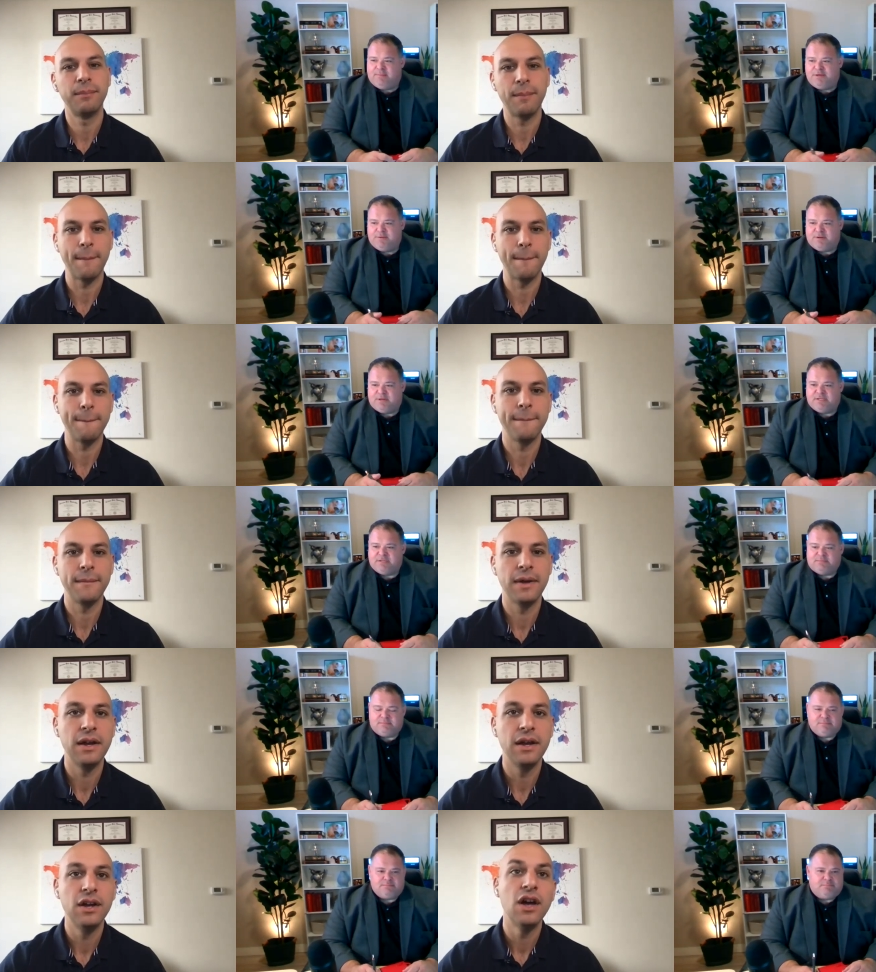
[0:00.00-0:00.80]
Speaker 1: Evan. You were going
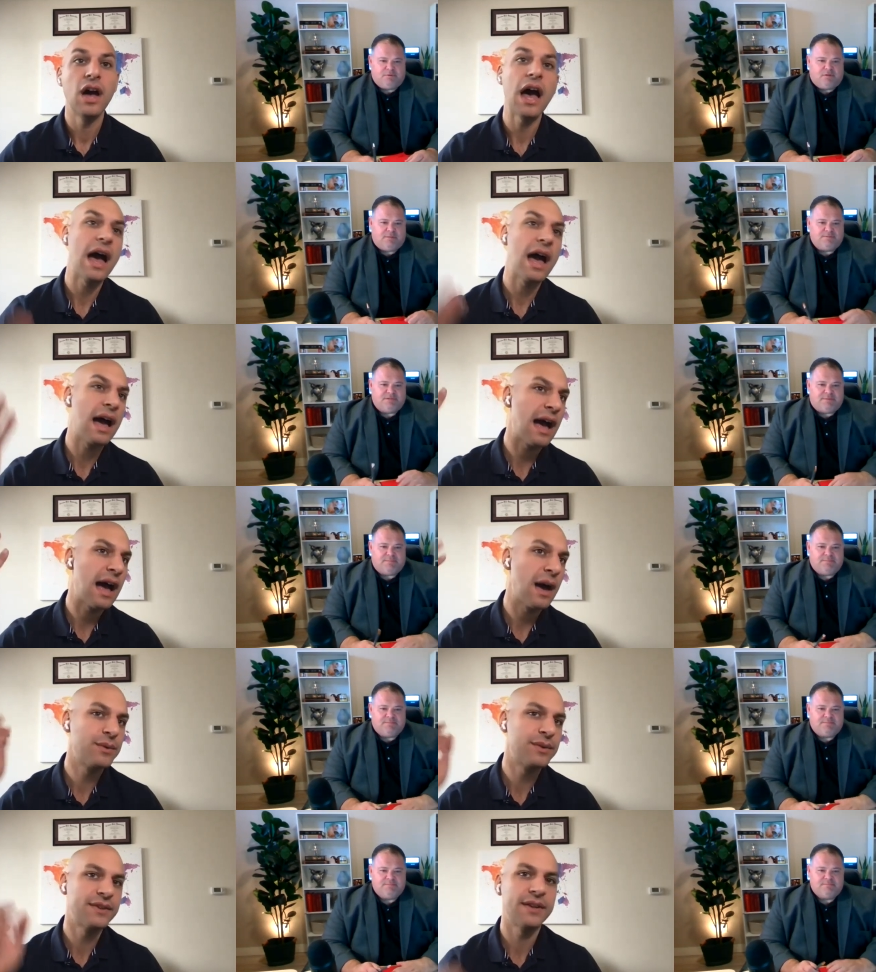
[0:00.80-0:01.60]
to pull up.
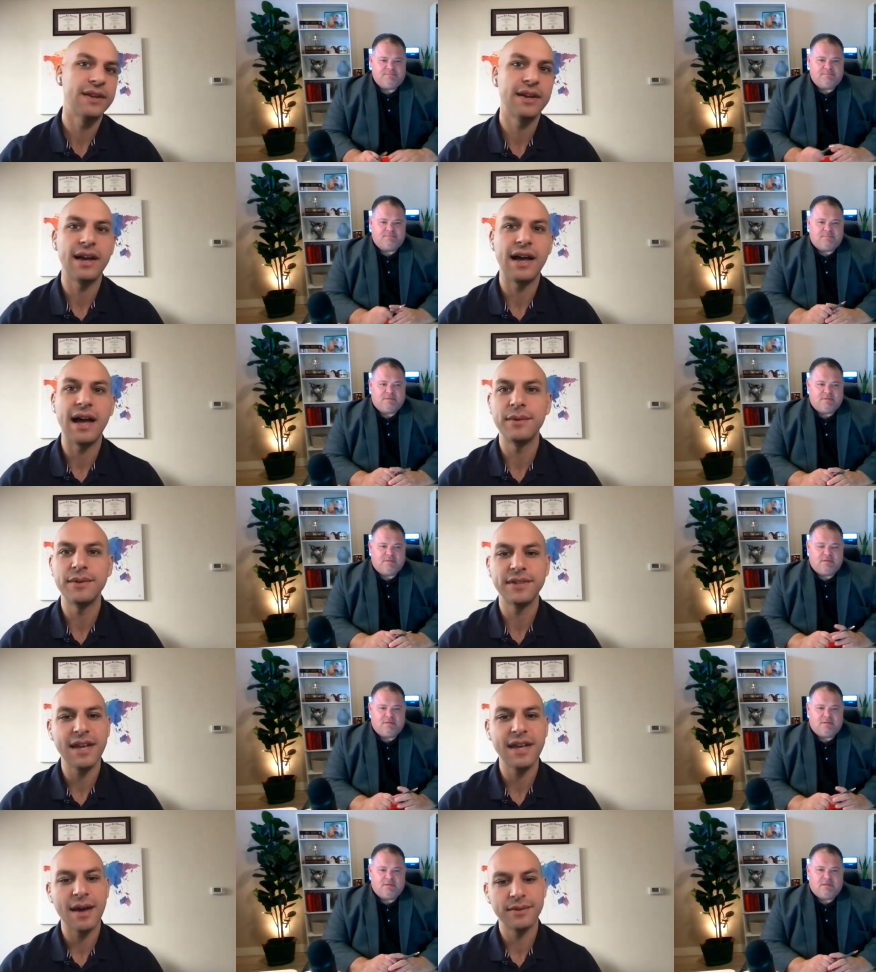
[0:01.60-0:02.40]
I was
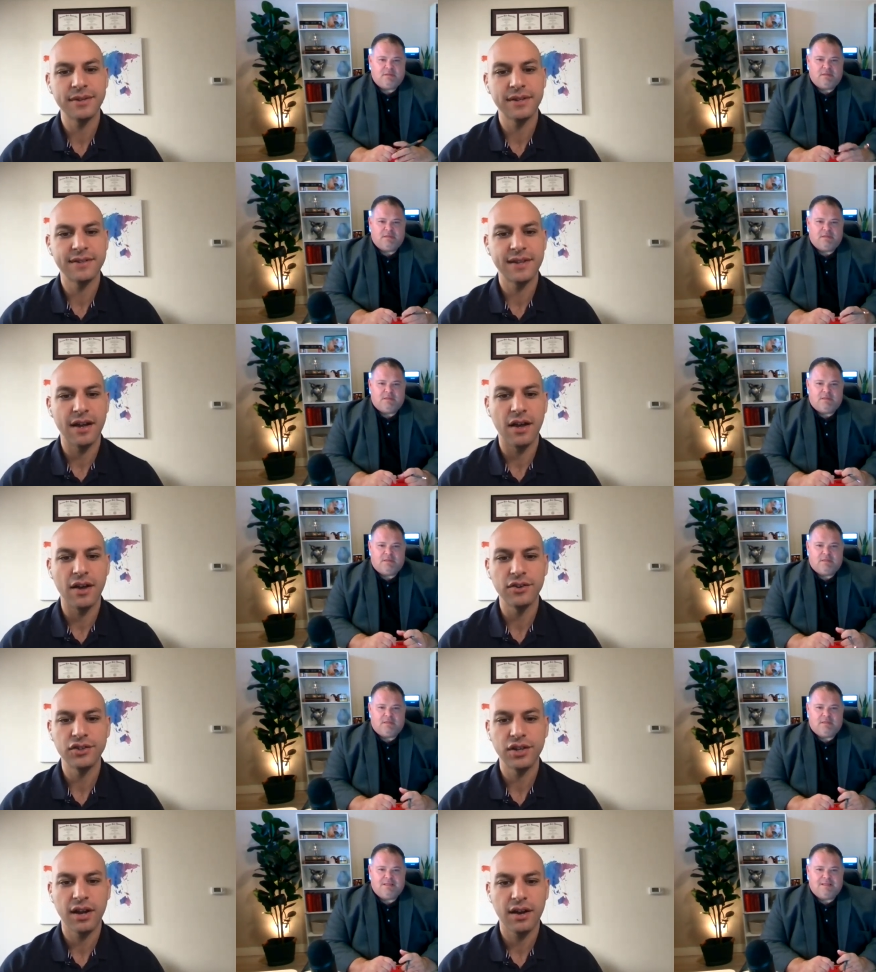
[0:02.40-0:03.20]
going to say I'll
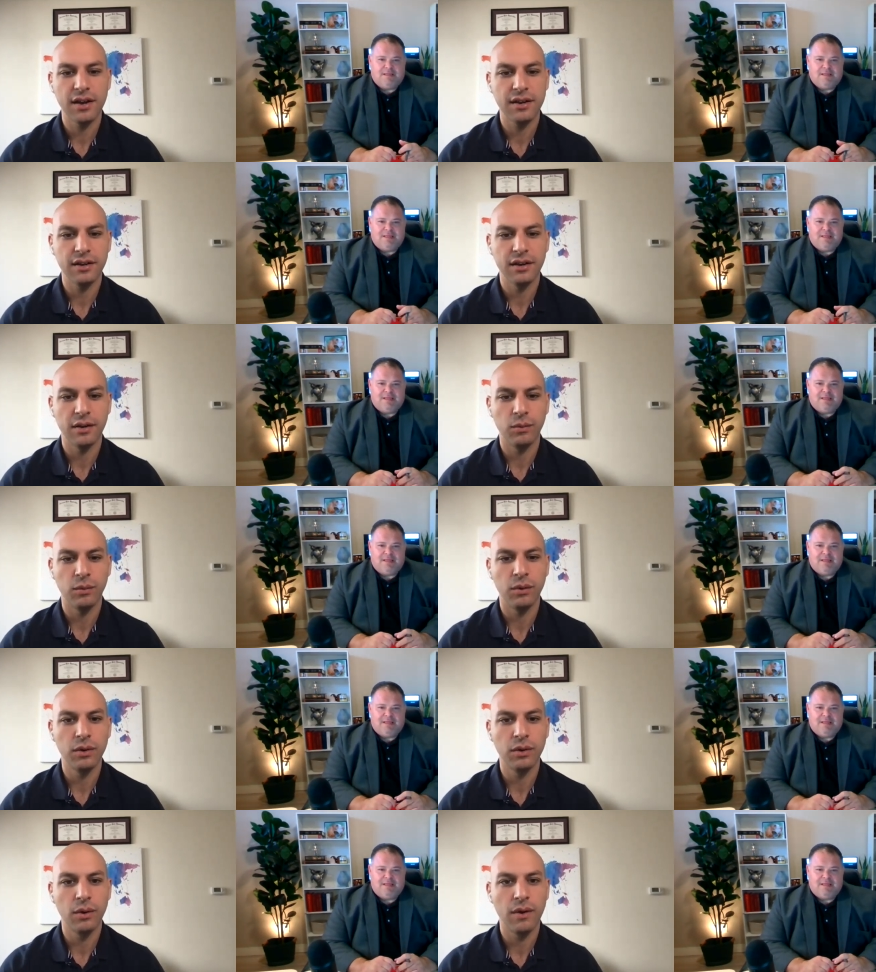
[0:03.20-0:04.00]
share,
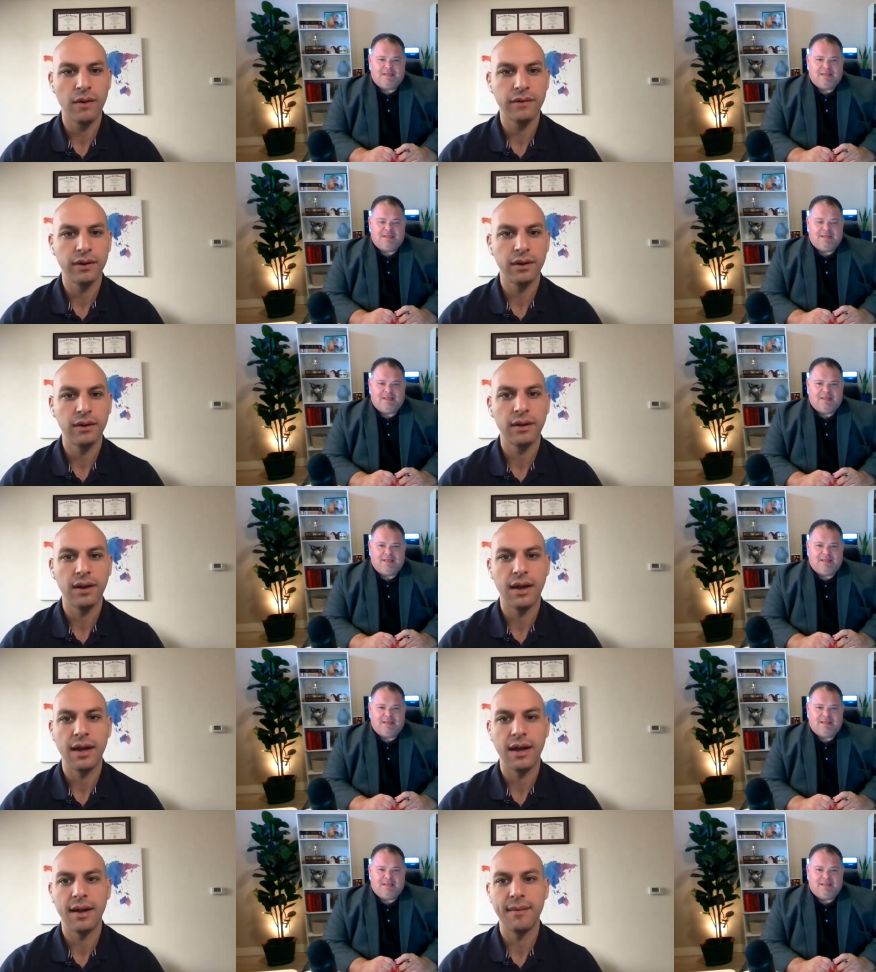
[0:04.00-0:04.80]
we'll go over
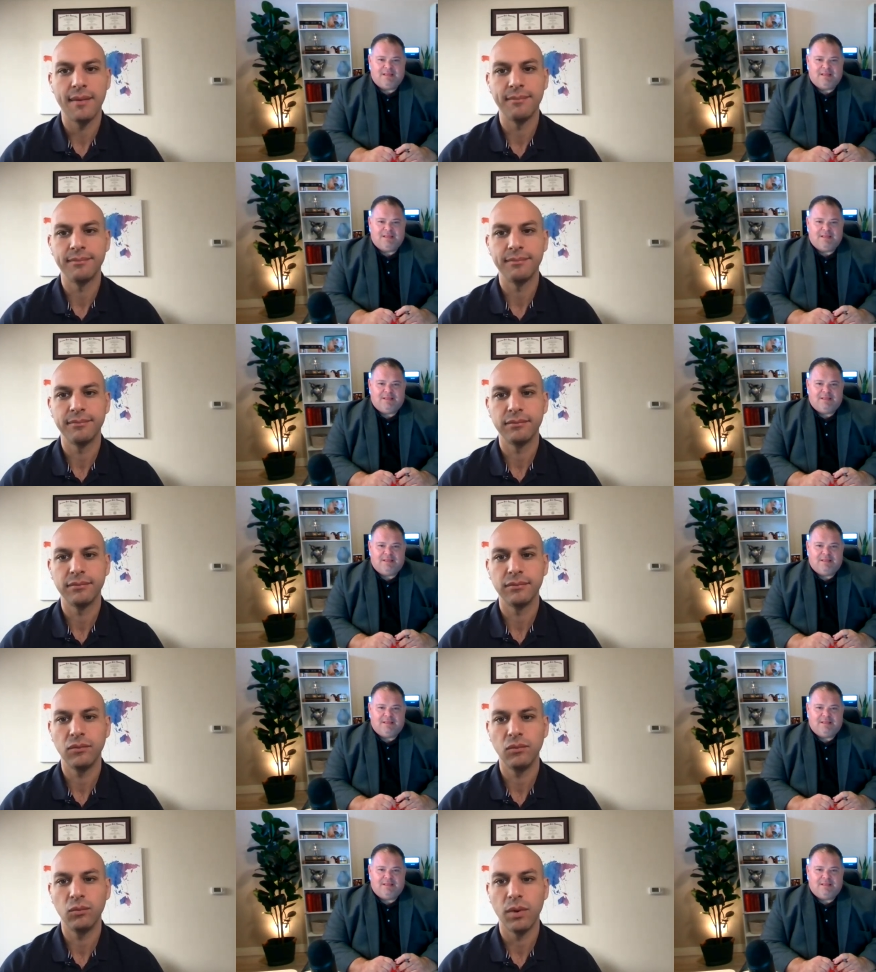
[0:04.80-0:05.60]

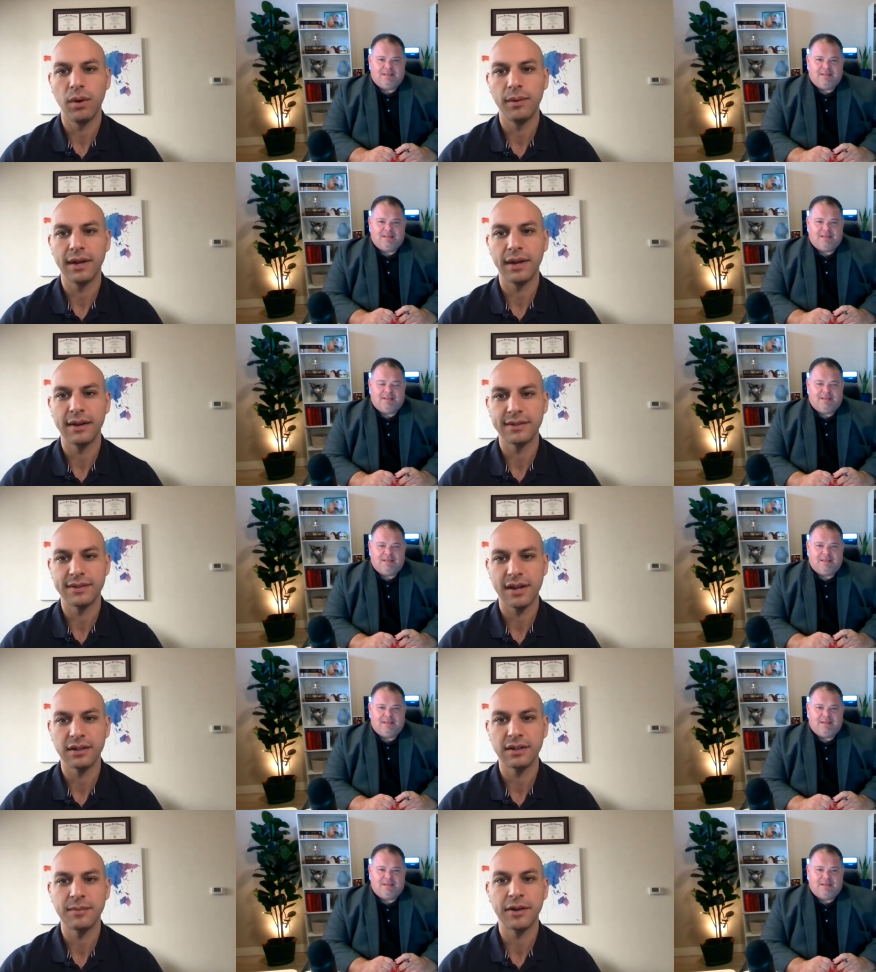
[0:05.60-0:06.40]
what we kind of
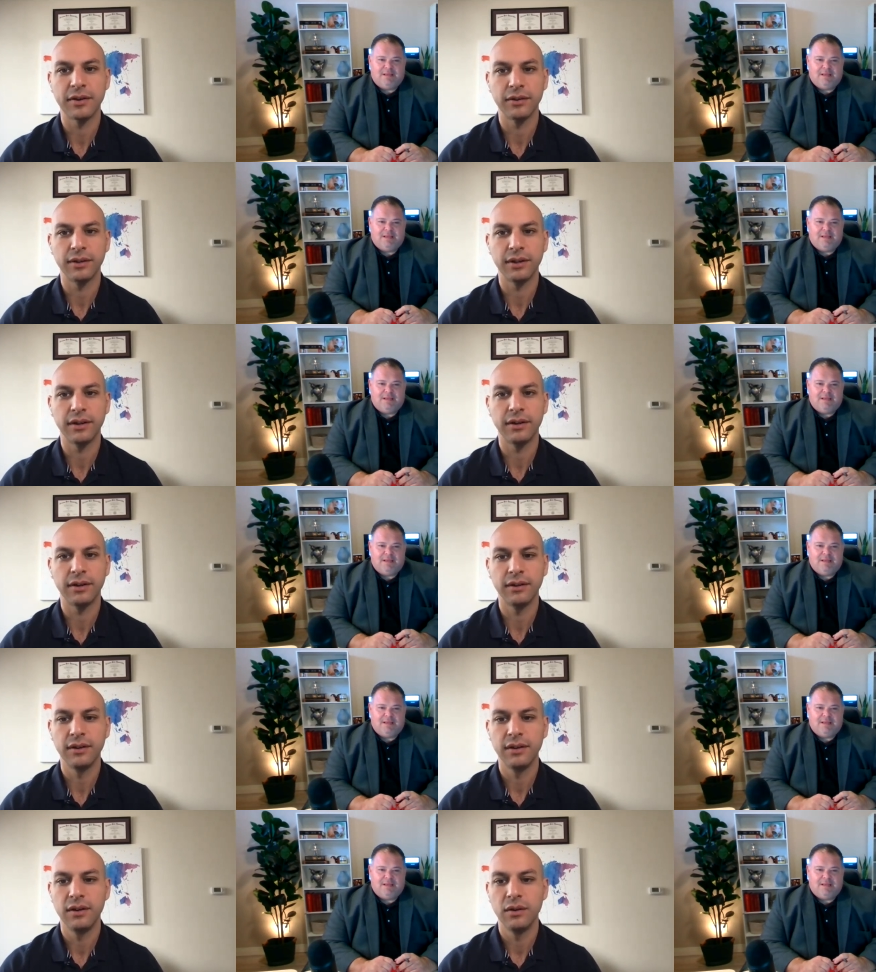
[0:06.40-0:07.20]
talked about earlier,
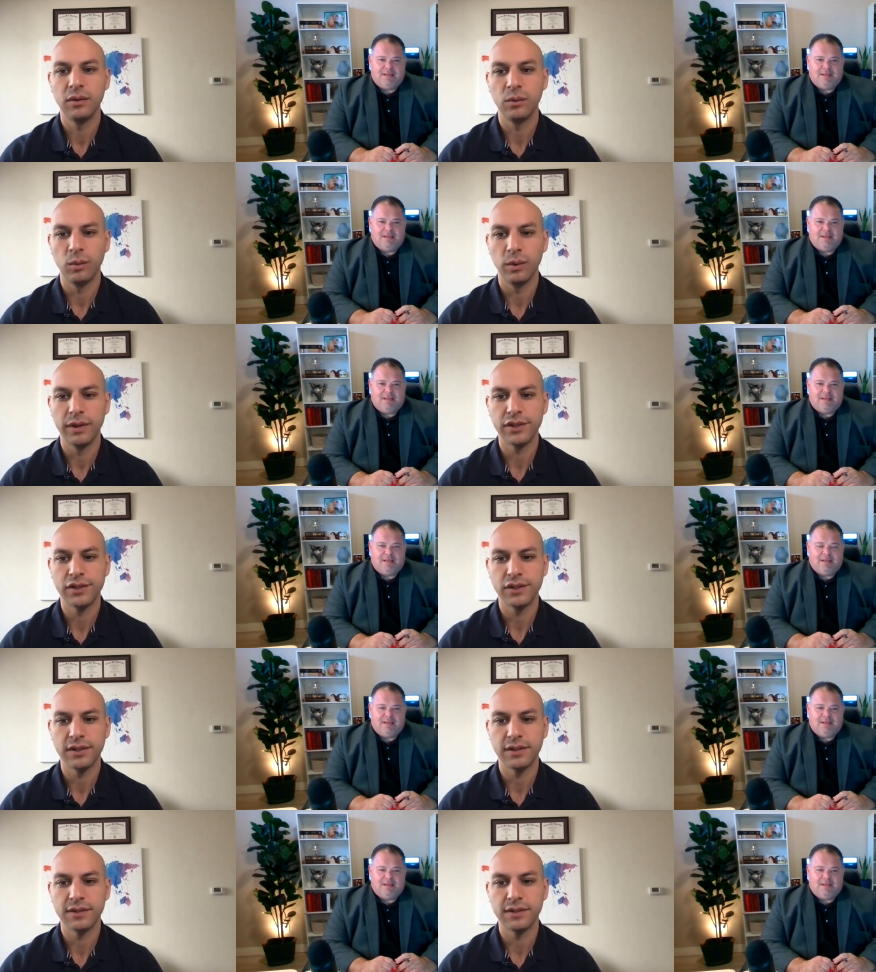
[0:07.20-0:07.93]
which